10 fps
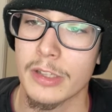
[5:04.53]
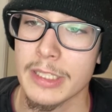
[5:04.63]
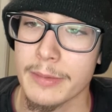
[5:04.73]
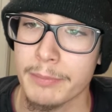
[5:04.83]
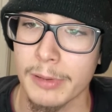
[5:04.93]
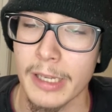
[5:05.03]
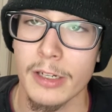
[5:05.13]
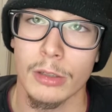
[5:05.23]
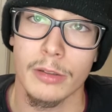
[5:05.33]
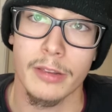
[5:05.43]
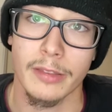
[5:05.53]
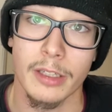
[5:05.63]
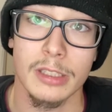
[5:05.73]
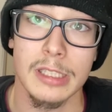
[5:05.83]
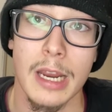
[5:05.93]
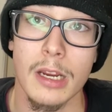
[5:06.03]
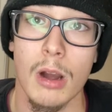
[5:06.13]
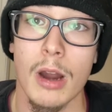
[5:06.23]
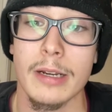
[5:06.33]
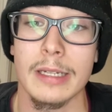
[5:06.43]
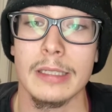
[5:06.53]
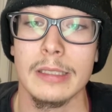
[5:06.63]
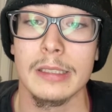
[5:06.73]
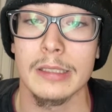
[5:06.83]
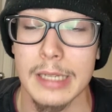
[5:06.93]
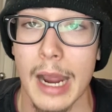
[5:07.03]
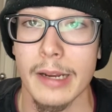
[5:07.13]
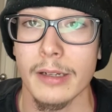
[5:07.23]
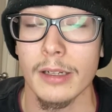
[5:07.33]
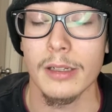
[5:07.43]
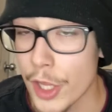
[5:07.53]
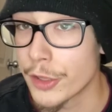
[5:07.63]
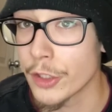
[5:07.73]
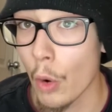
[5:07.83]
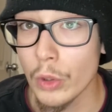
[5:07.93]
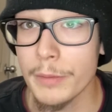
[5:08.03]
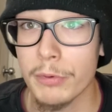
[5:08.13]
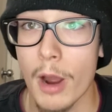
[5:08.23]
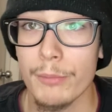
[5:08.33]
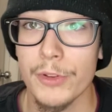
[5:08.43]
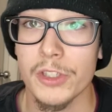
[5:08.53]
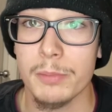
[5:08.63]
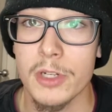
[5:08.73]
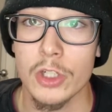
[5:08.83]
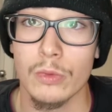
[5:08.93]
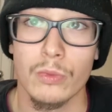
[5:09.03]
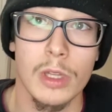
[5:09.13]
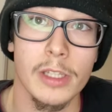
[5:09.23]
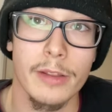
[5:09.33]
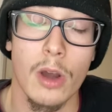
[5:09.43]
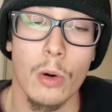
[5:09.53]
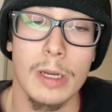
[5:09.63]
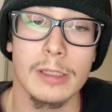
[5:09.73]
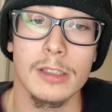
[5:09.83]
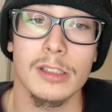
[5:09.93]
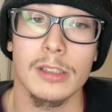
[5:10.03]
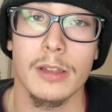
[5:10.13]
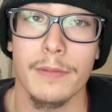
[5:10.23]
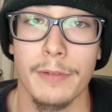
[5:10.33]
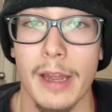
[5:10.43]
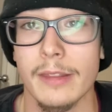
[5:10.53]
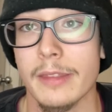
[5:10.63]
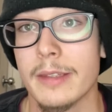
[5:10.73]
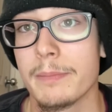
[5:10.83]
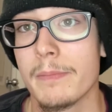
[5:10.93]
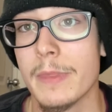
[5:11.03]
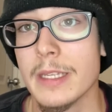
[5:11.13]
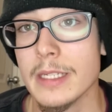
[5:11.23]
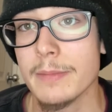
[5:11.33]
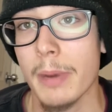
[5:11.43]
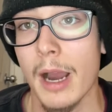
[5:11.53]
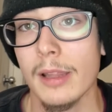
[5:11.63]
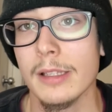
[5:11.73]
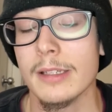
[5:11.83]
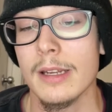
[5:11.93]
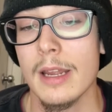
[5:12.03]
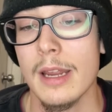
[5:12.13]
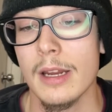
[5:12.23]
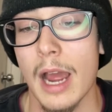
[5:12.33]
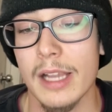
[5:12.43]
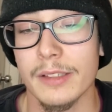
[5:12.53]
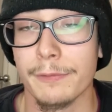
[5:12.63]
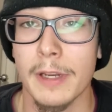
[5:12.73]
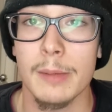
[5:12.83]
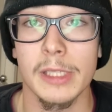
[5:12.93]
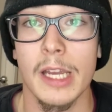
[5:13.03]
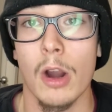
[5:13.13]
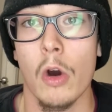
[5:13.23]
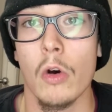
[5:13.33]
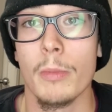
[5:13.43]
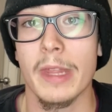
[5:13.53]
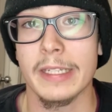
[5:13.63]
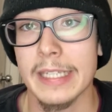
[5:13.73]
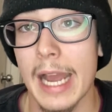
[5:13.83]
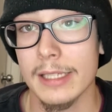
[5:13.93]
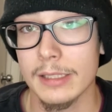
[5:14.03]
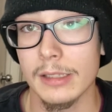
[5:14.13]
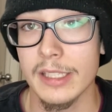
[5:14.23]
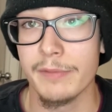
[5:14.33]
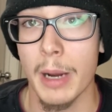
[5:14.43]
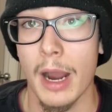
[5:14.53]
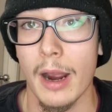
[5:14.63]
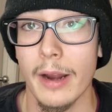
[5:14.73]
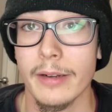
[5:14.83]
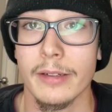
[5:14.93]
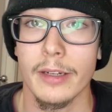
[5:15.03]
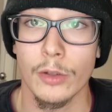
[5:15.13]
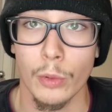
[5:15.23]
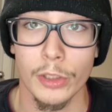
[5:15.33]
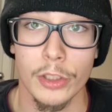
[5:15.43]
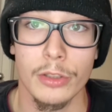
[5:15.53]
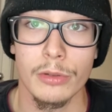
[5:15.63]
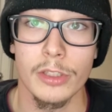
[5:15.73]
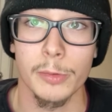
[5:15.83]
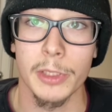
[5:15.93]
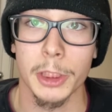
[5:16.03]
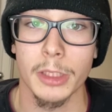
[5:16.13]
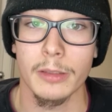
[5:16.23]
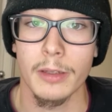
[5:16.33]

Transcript: the planet Earth that they're staying on is dying. The only problem with this mission really though is the fact that the pilot has a family at home that he has to leave behind in order to do this mission.